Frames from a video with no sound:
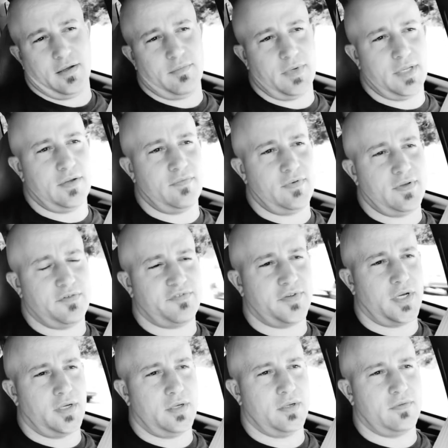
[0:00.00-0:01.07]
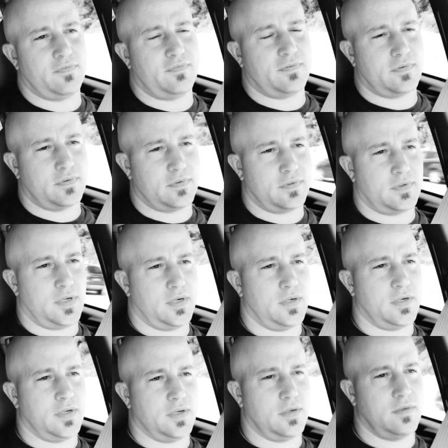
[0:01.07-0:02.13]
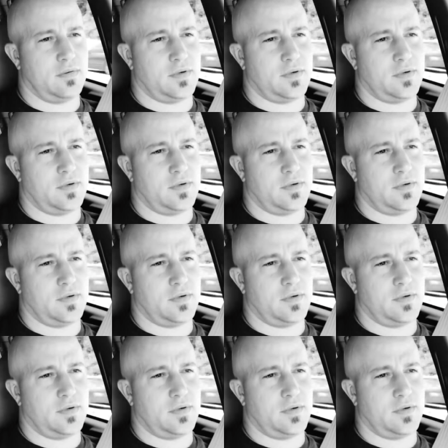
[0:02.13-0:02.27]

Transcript: I mean, if you sell it for, I don't know,